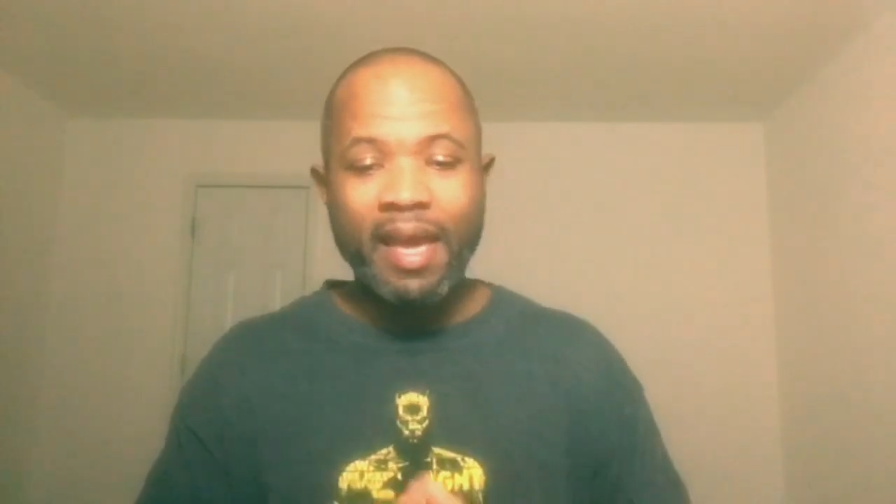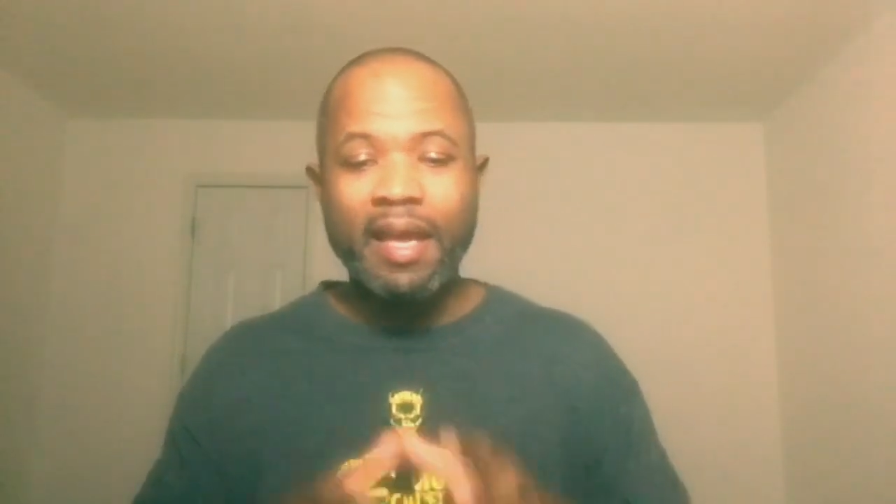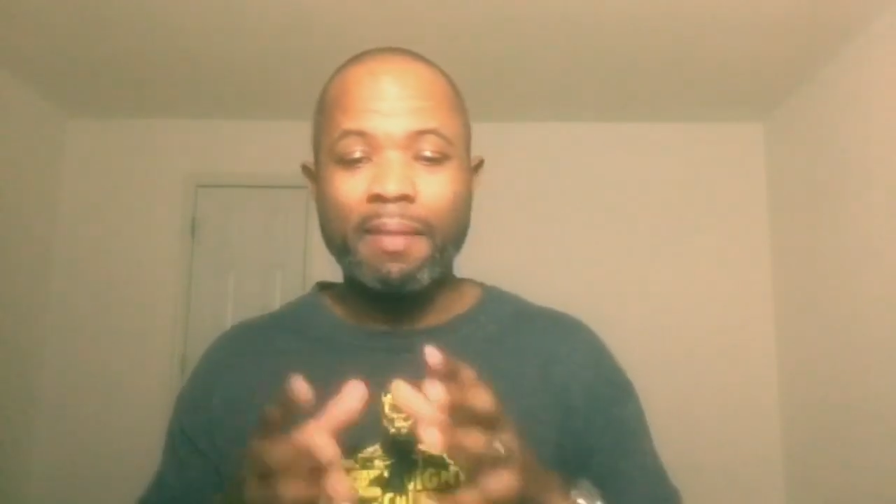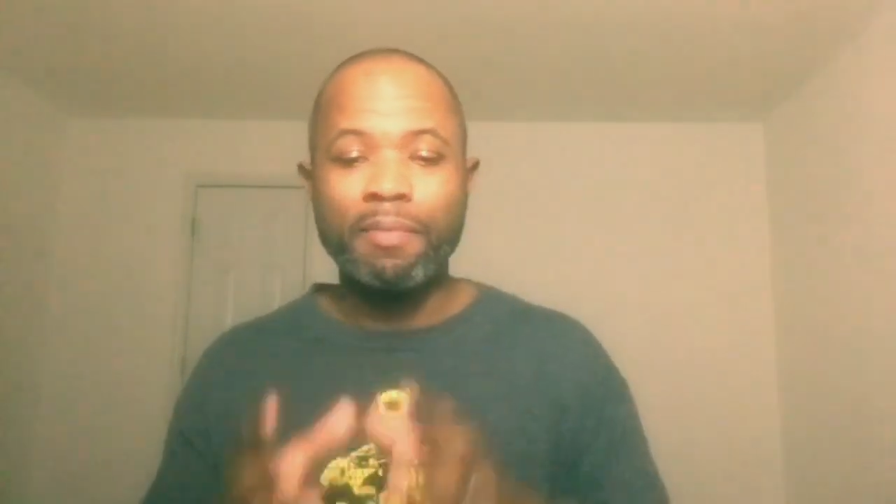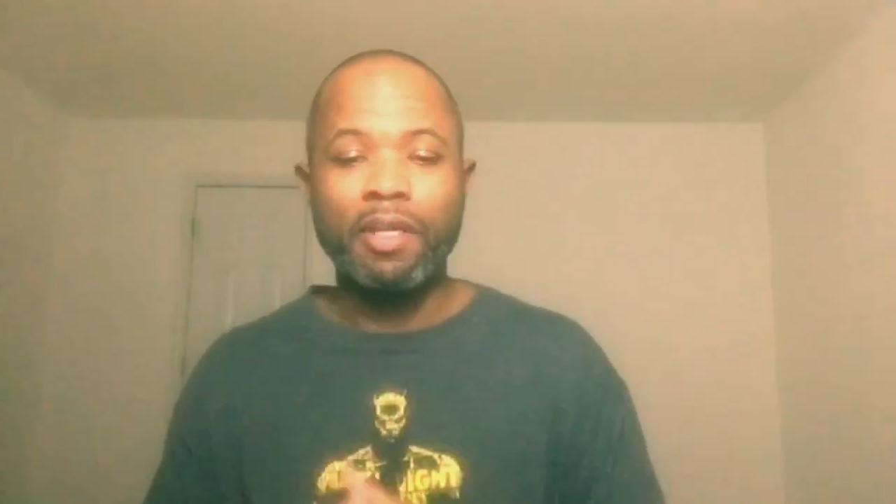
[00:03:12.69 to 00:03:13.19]

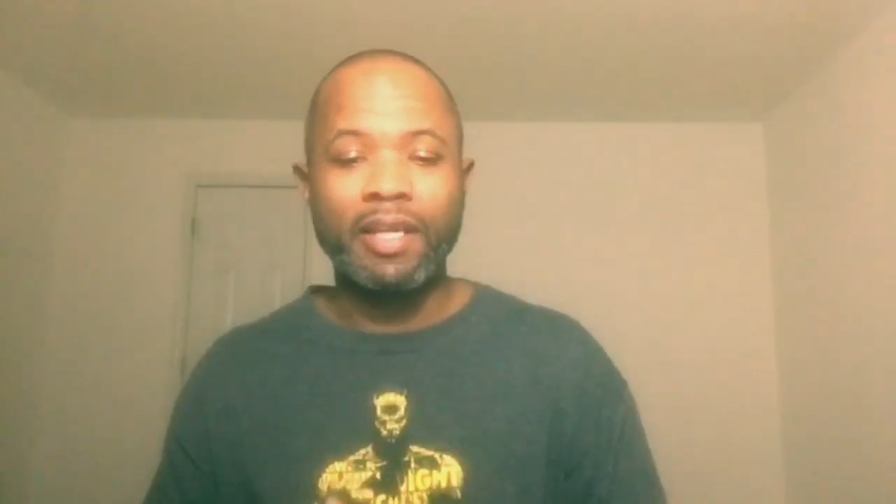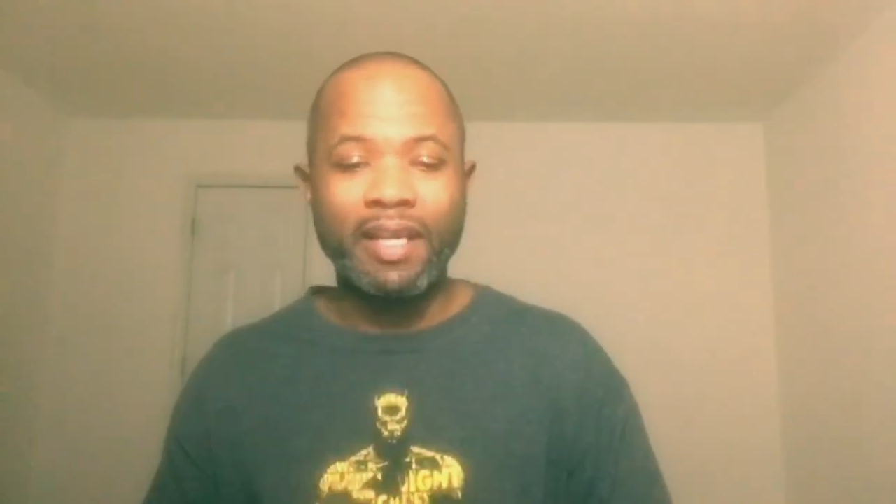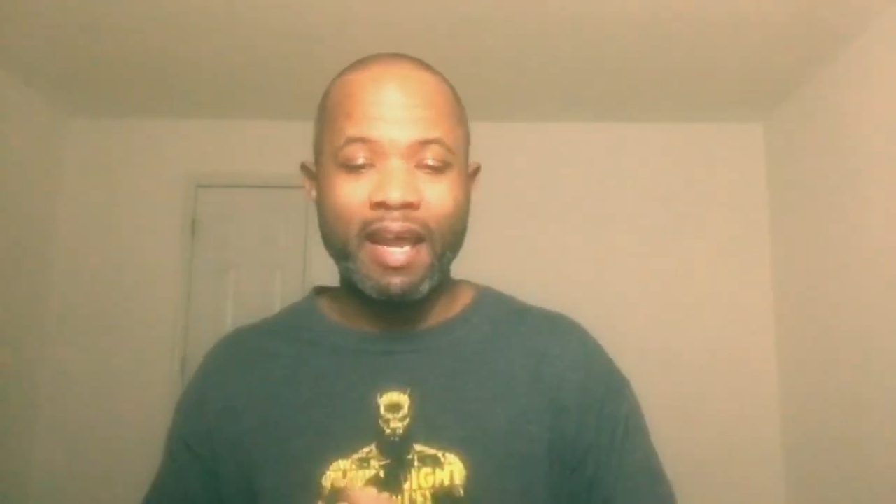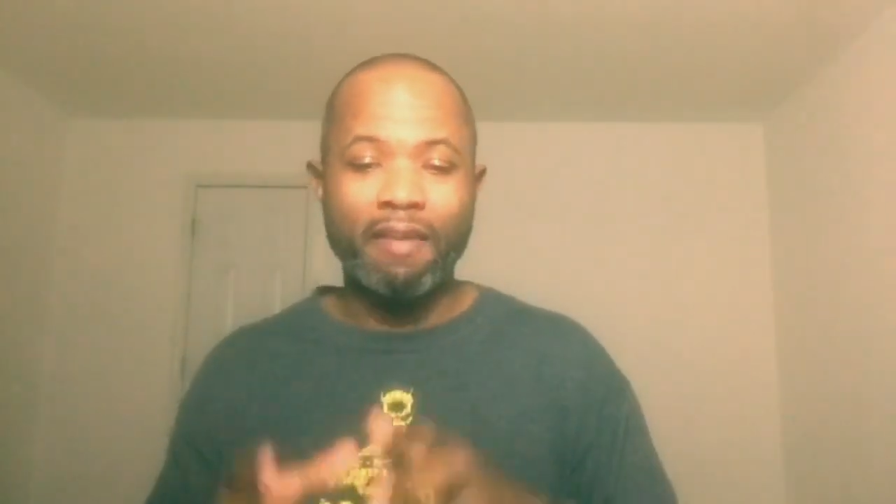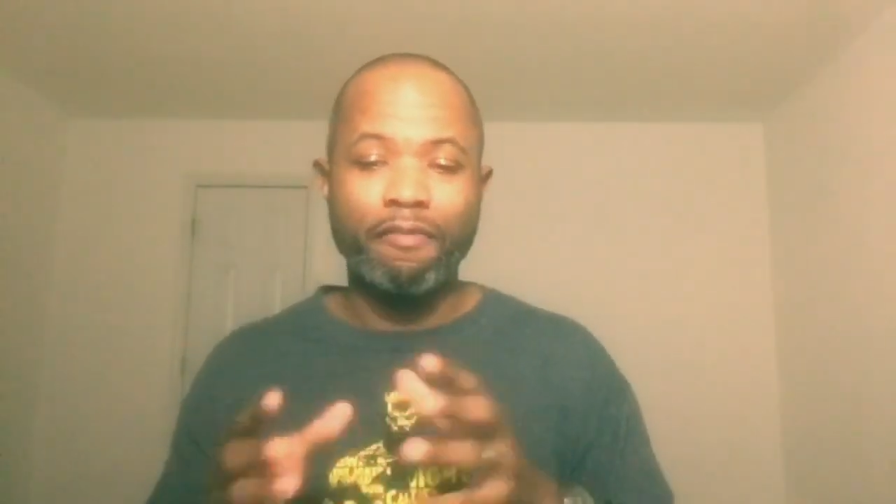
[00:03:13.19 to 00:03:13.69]
and I'm
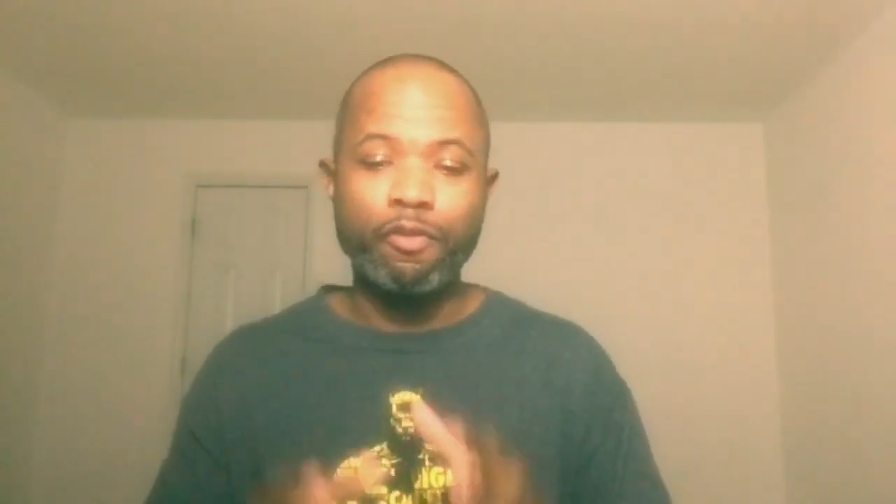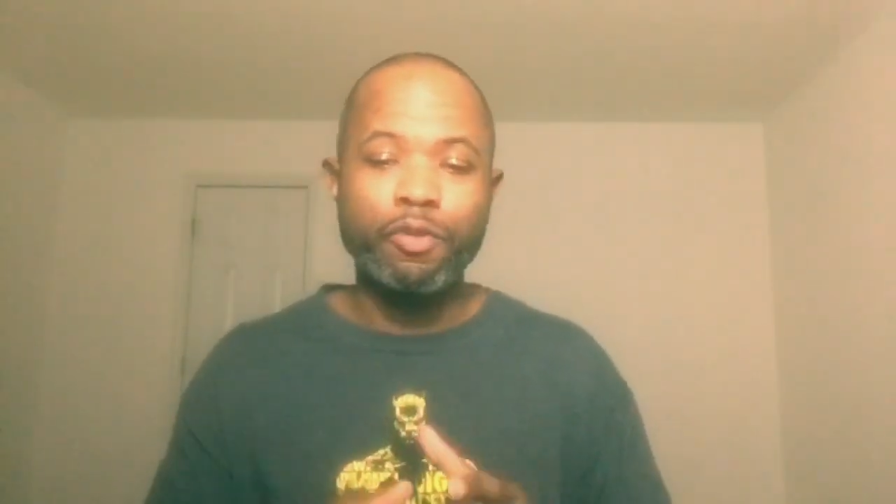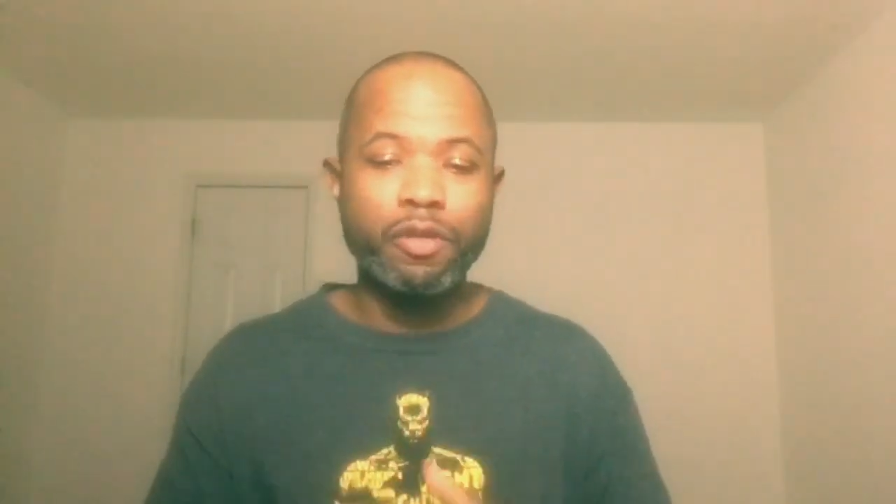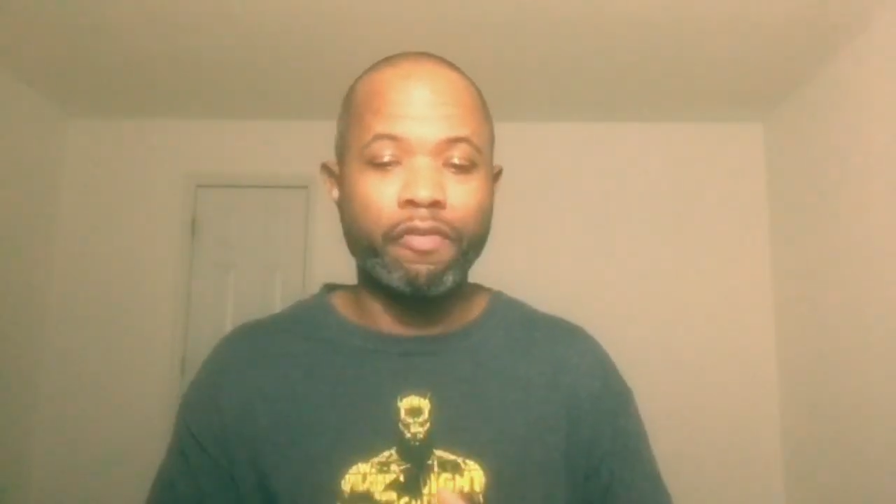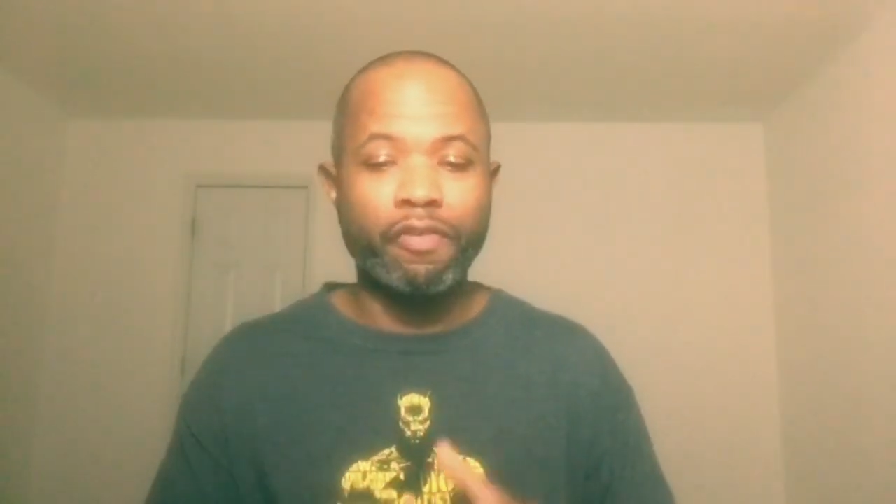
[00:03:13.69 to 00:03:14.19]
looking at a
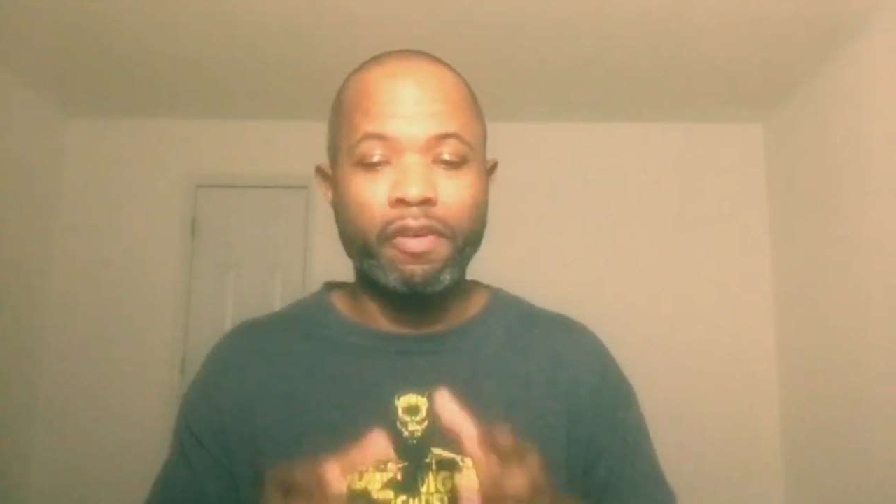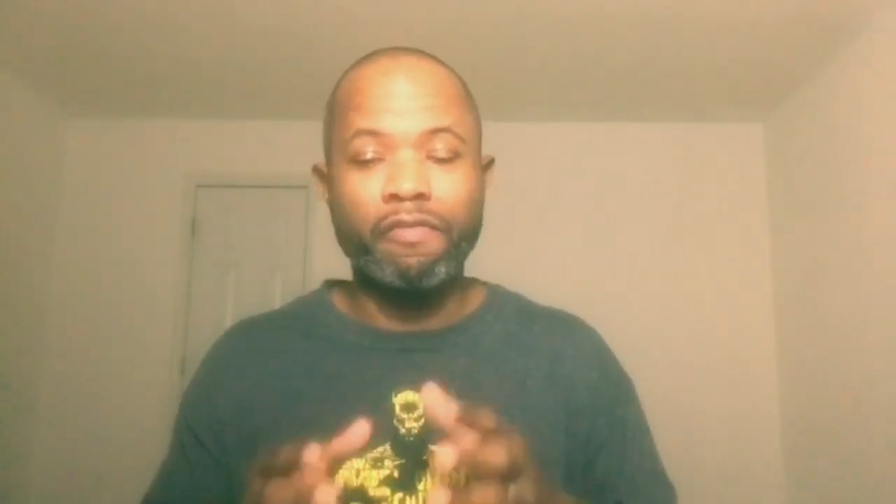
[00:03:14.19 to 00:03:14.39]
few different